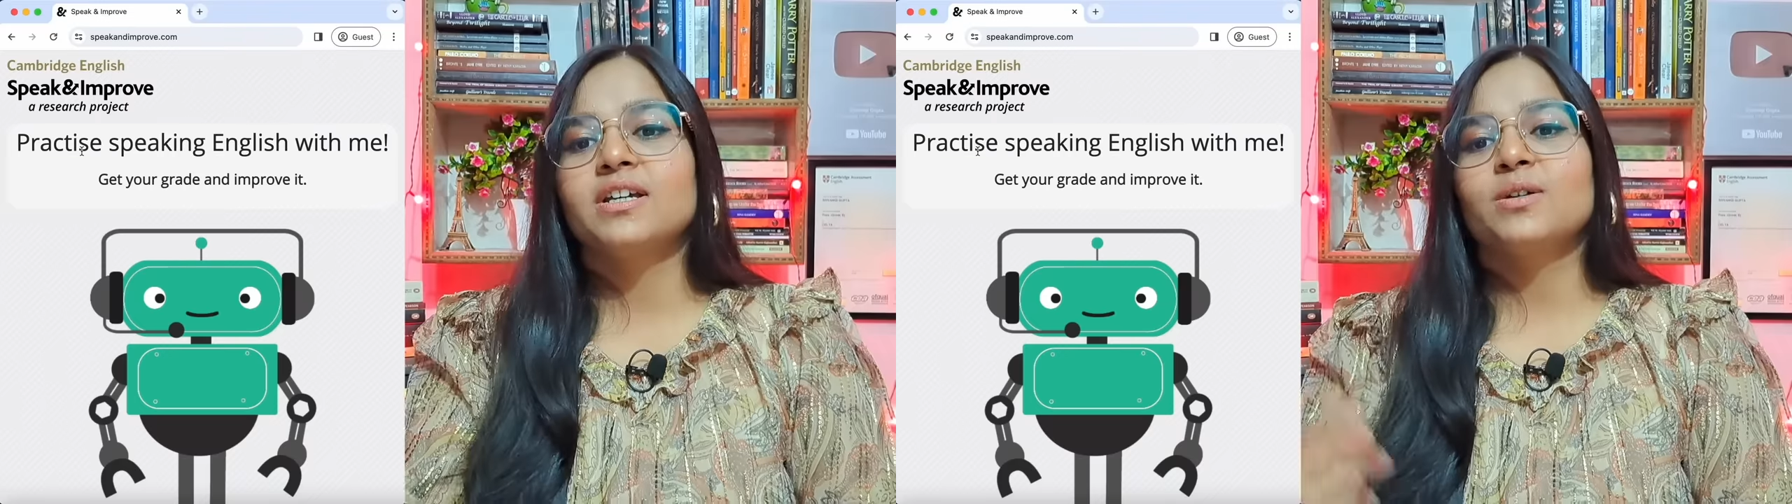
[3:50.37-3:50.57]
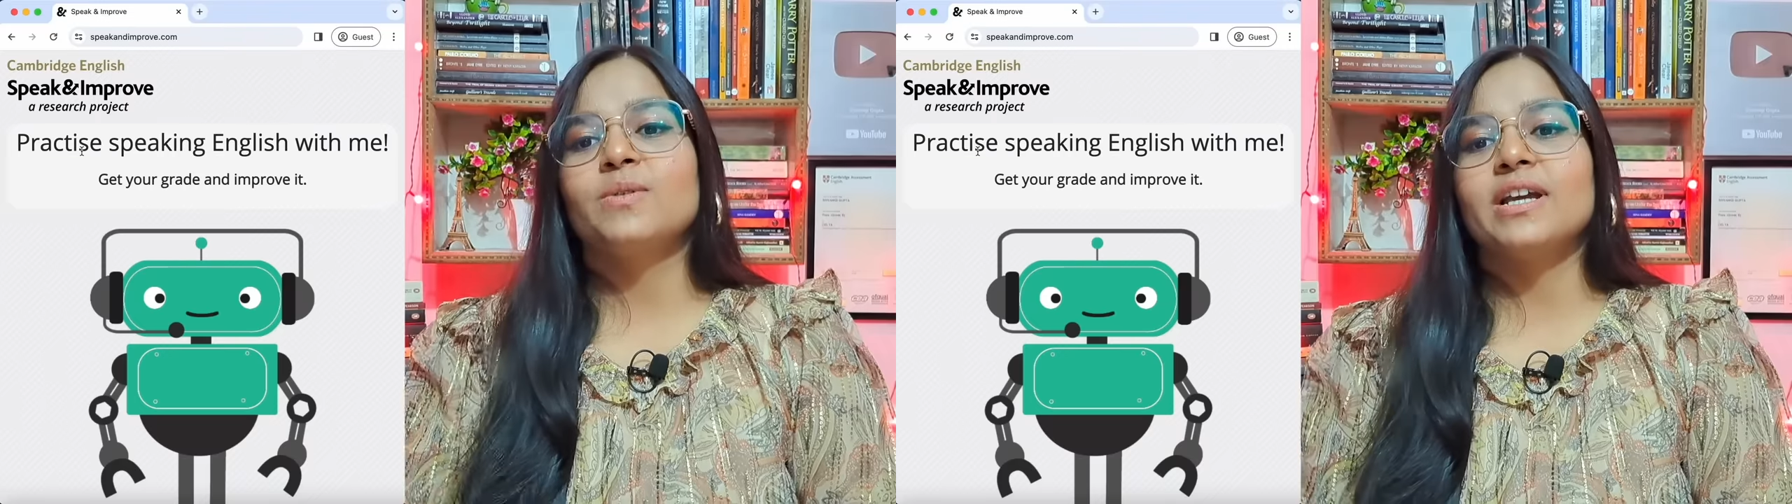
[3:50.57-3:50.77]

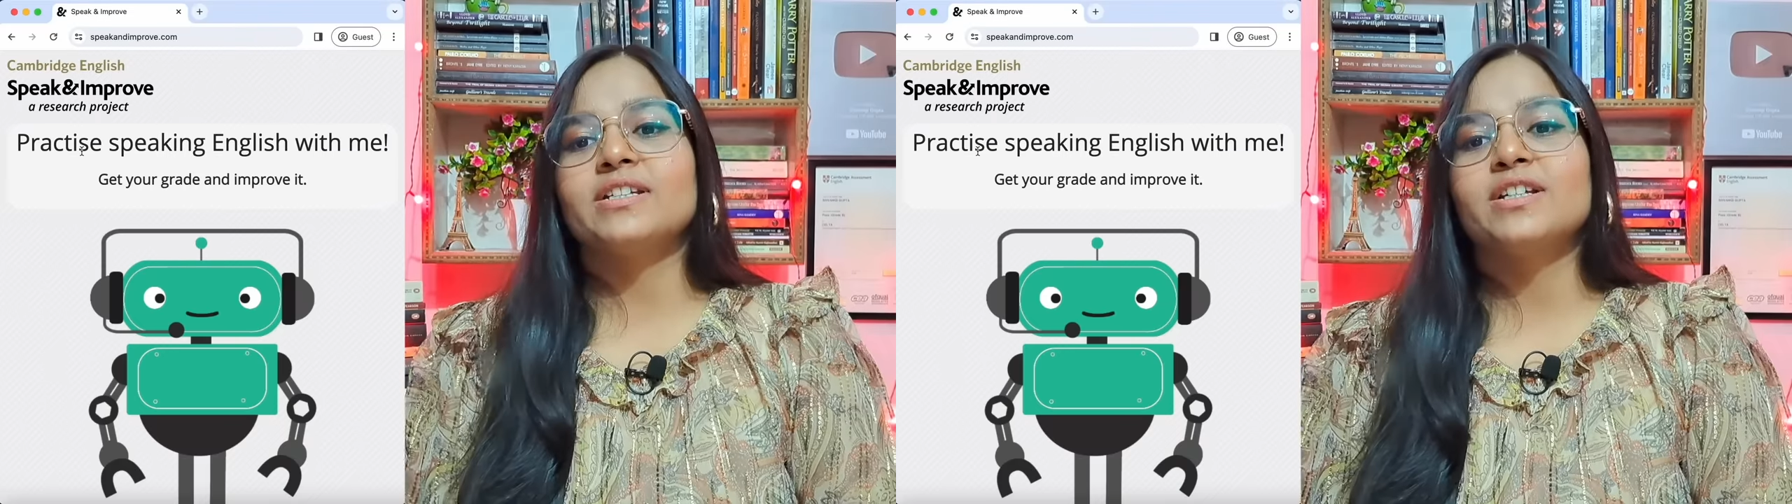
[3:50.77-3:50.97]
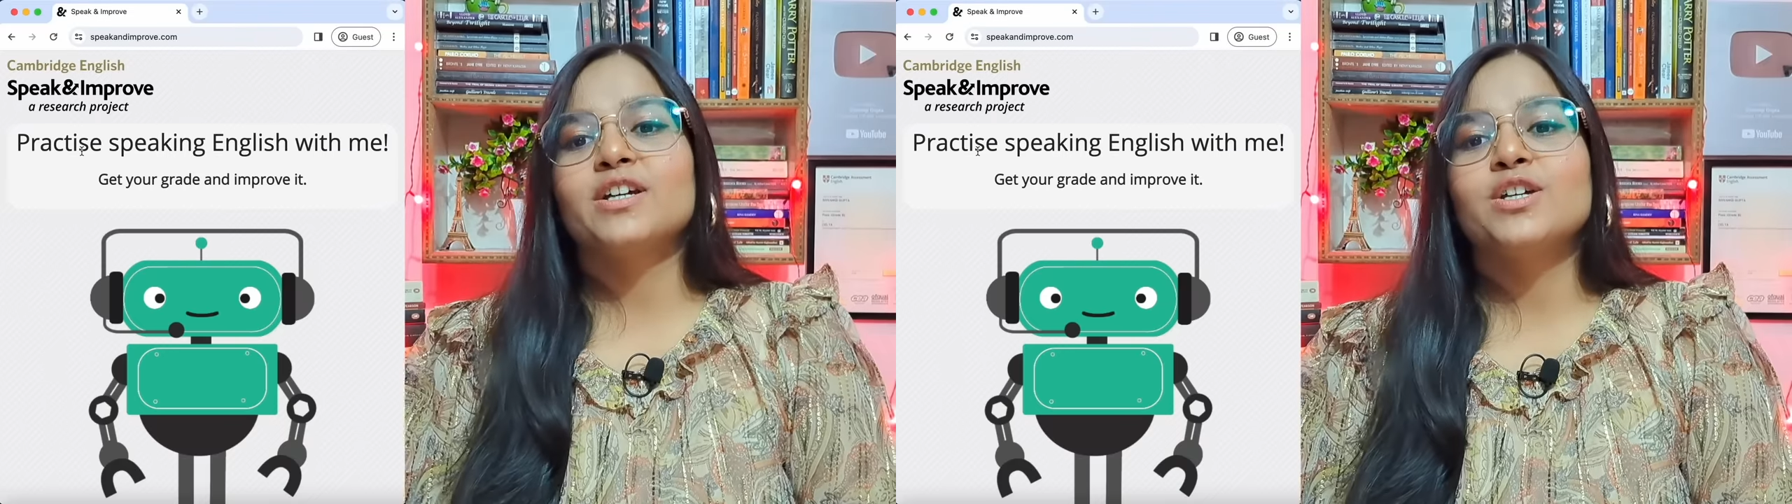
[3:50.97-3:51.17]

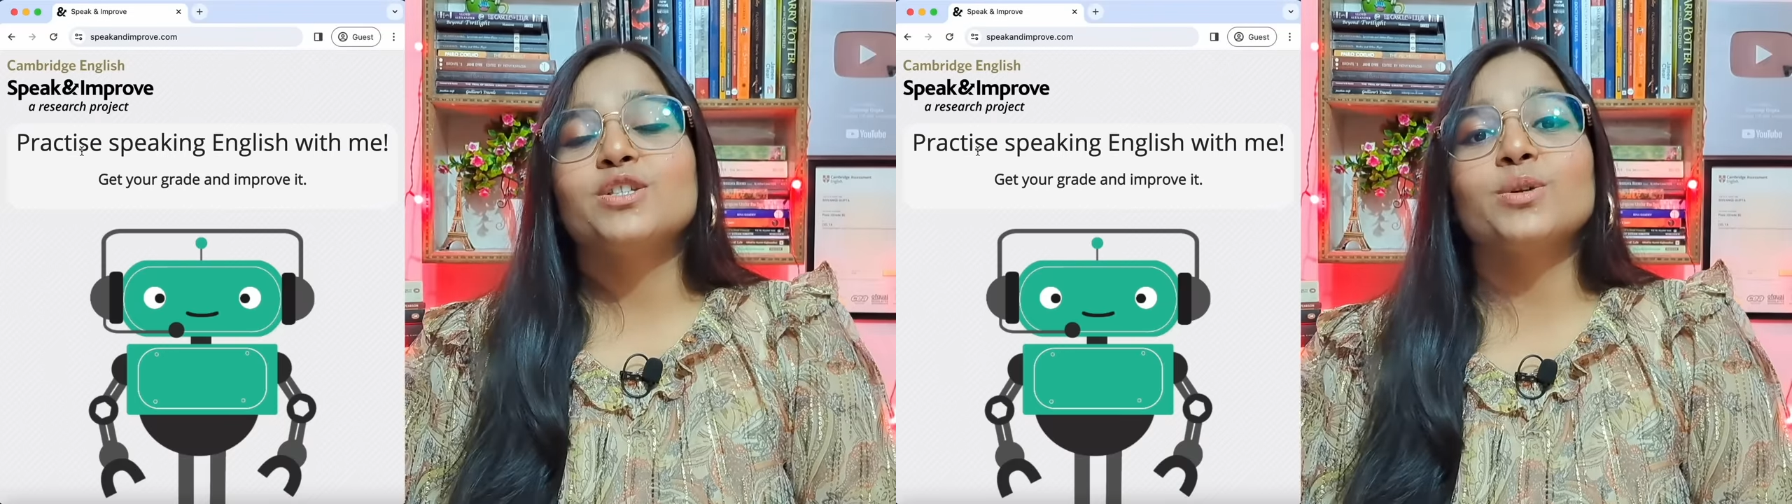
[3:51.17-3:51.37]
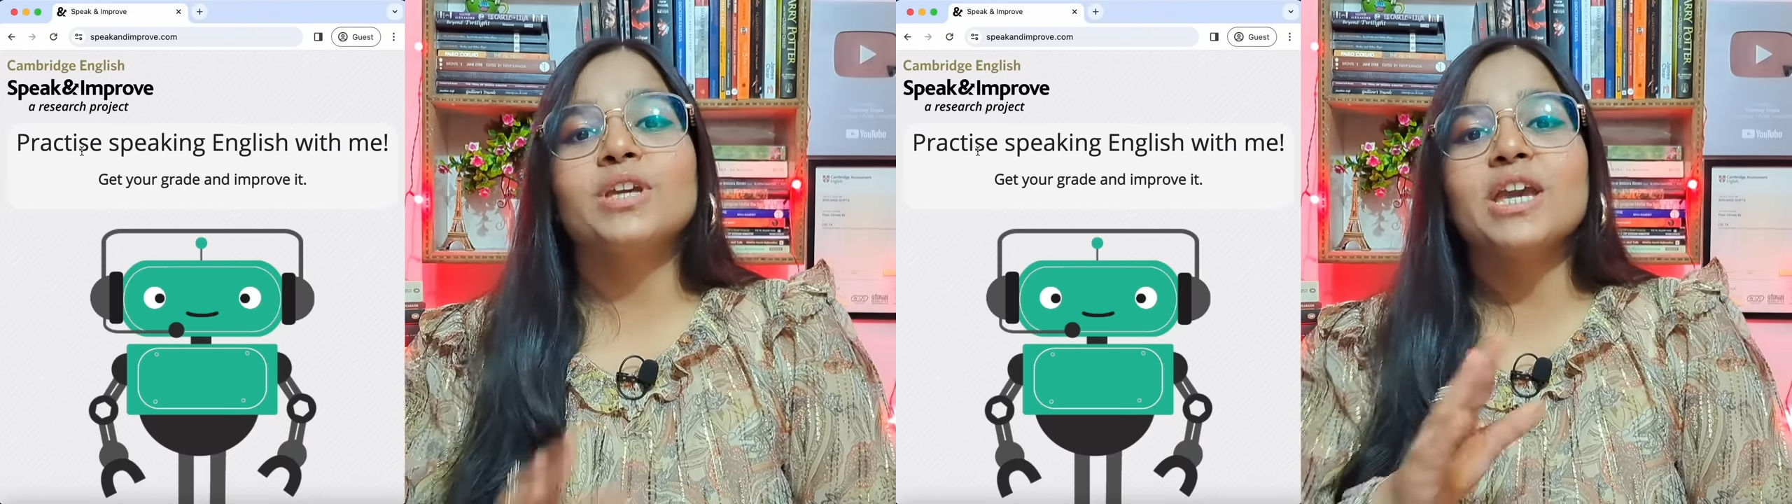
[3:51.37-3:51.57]
Right.
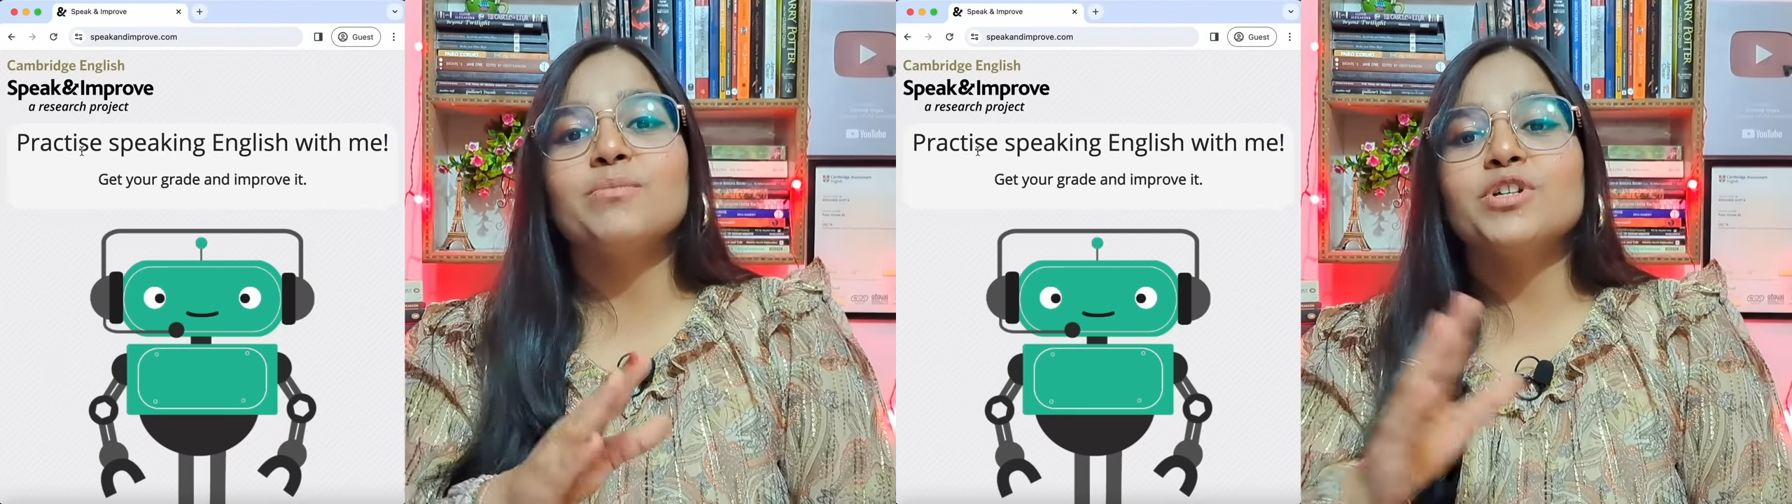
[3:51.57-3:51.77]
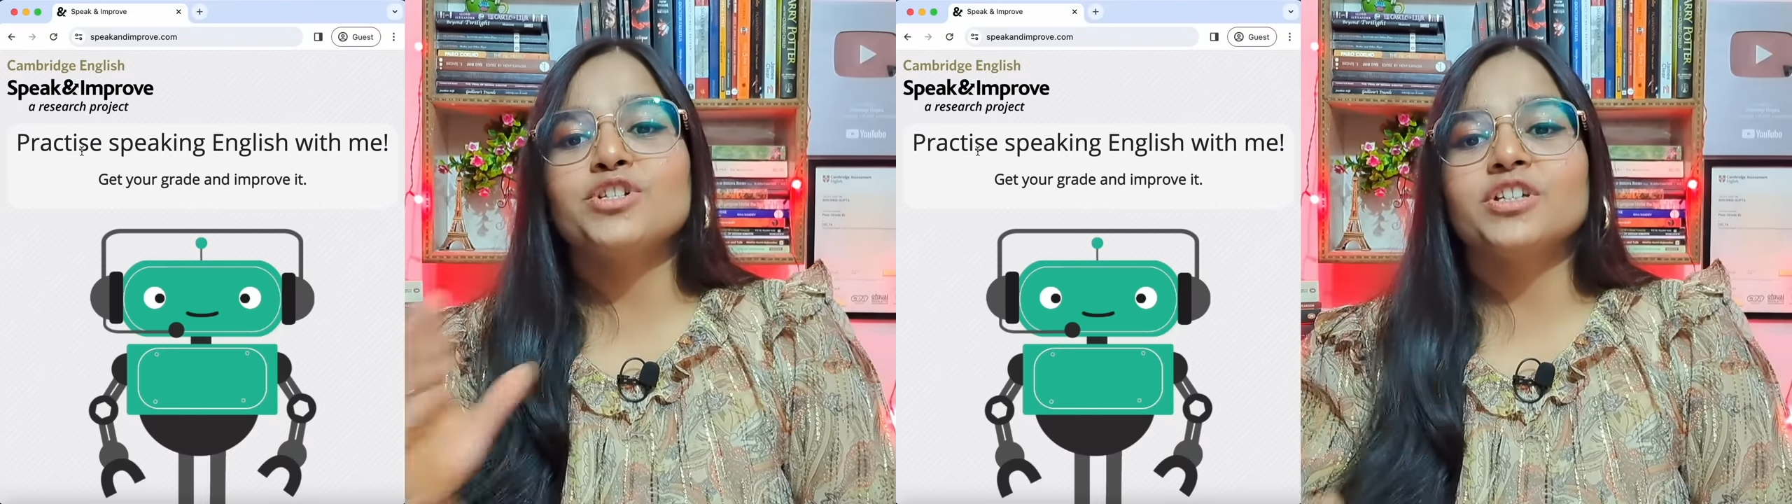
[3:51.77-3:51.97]
So
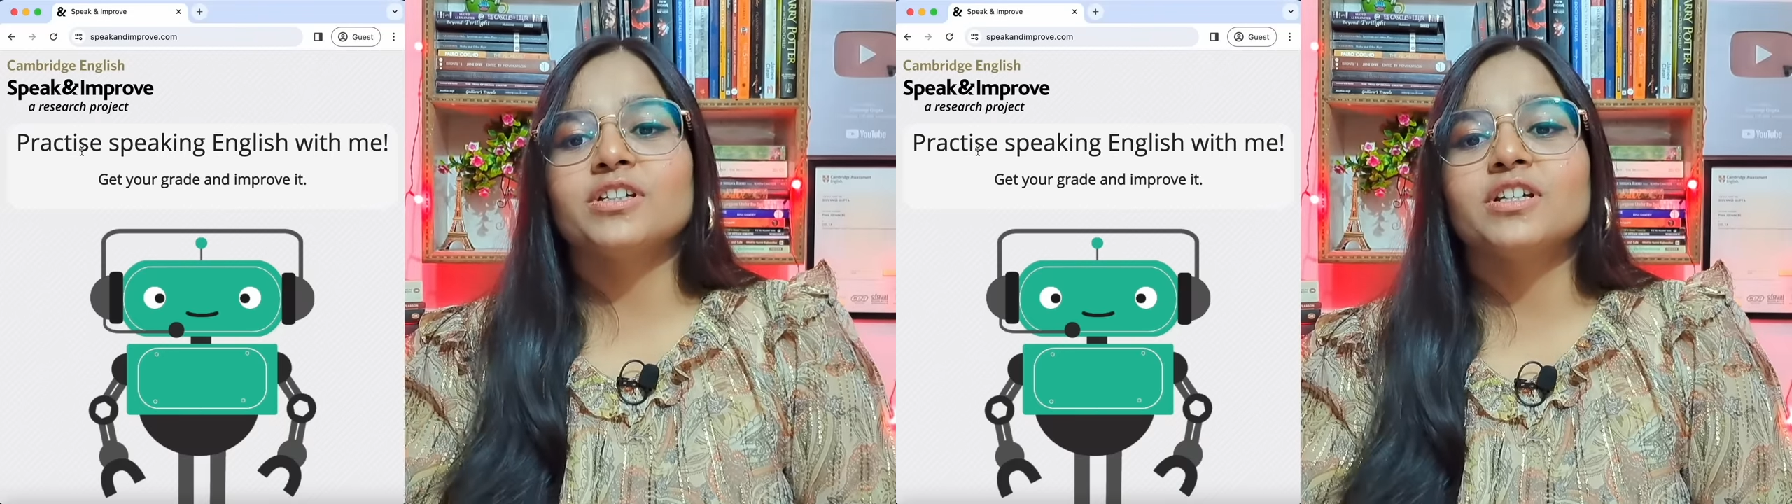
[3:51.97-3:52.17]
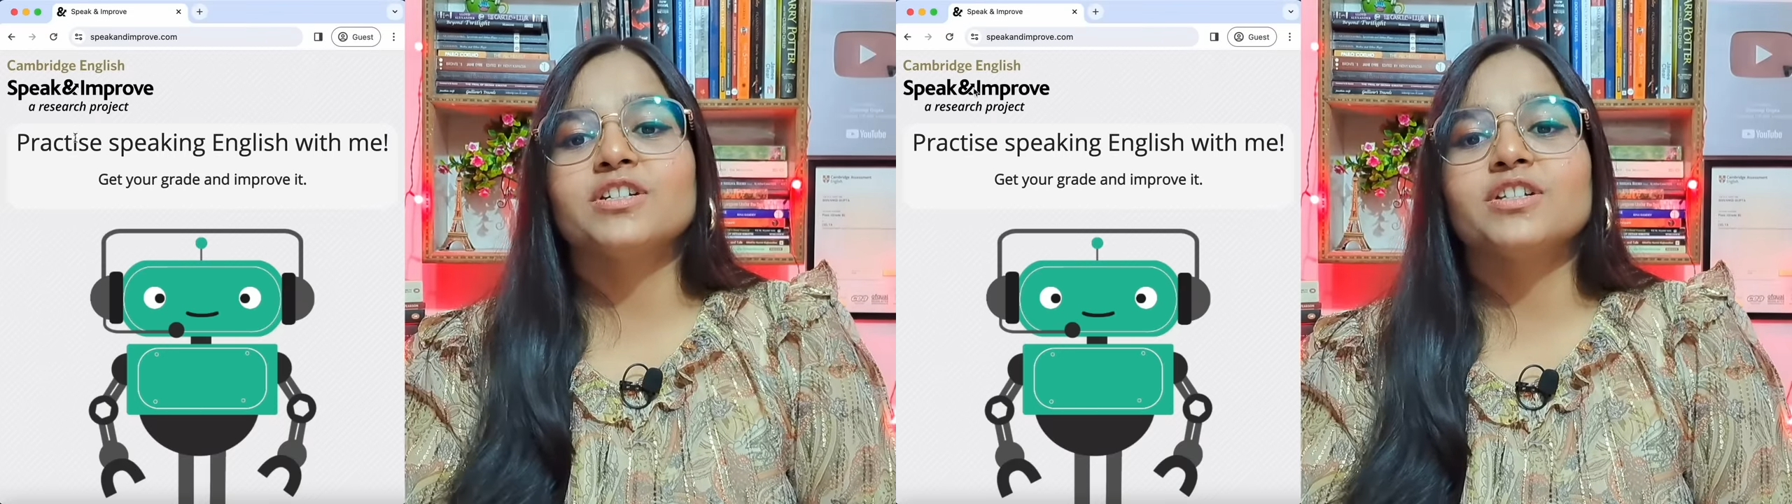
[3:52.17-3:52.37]
Cambridge
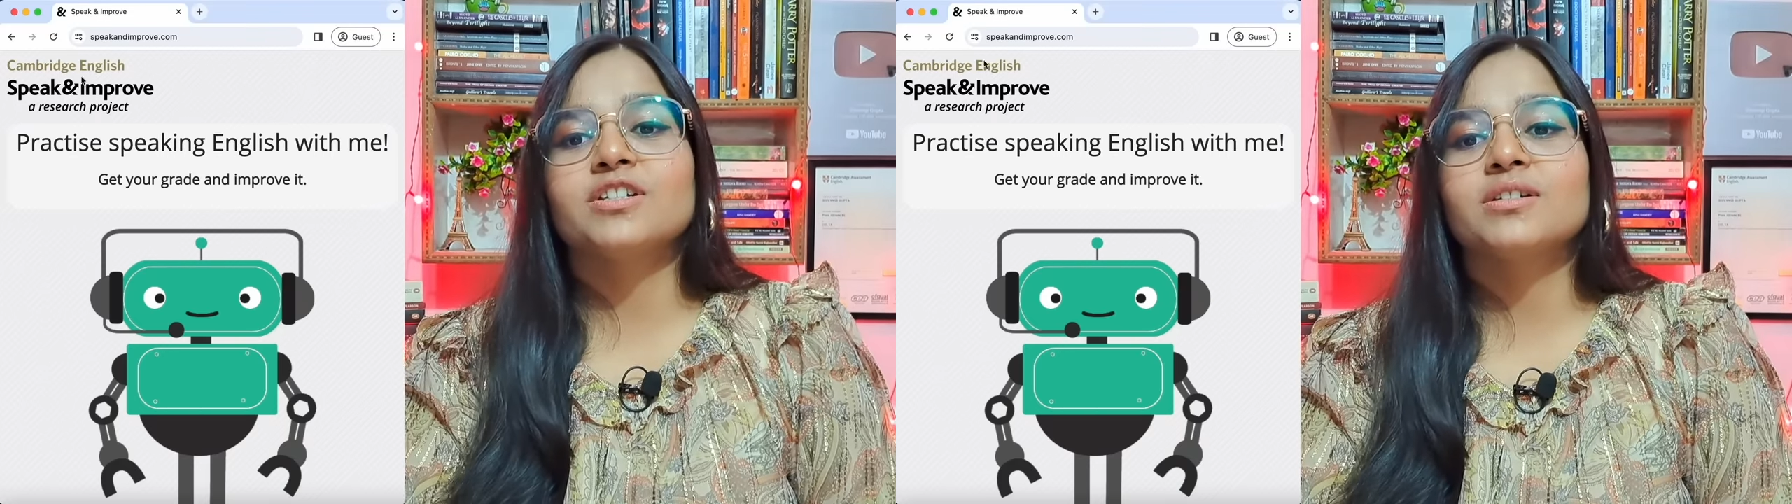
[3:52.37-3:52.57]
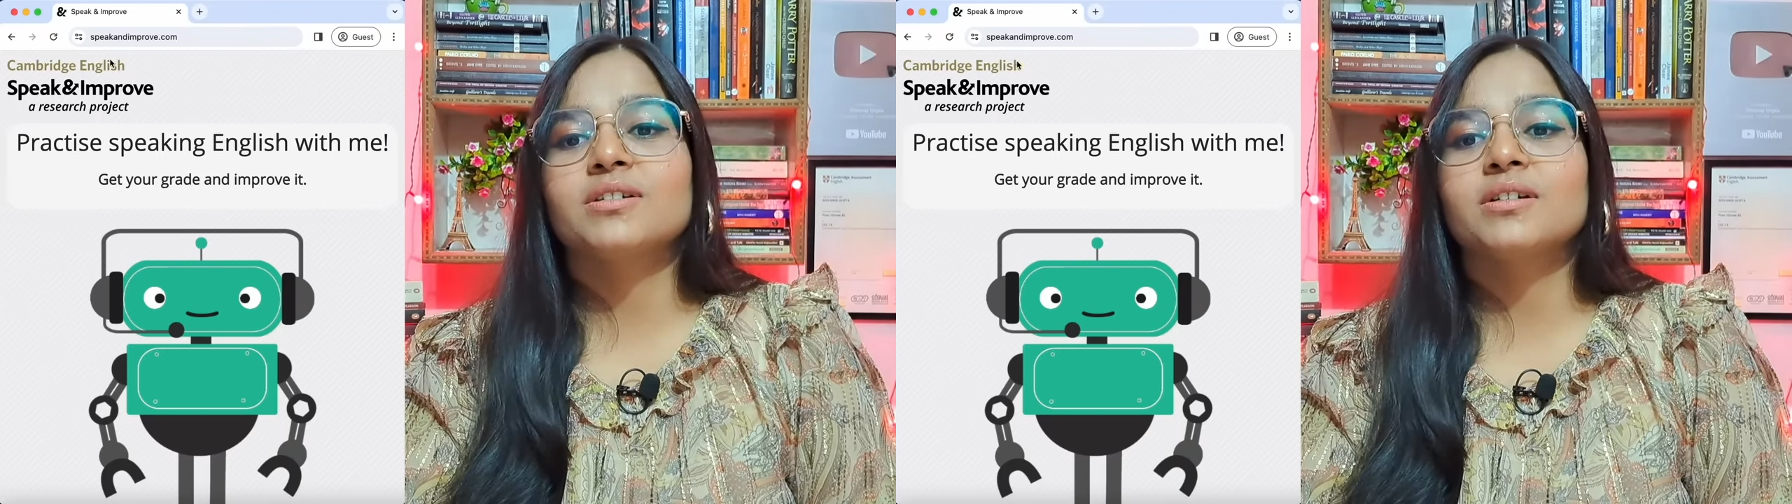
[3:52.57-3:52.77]
English.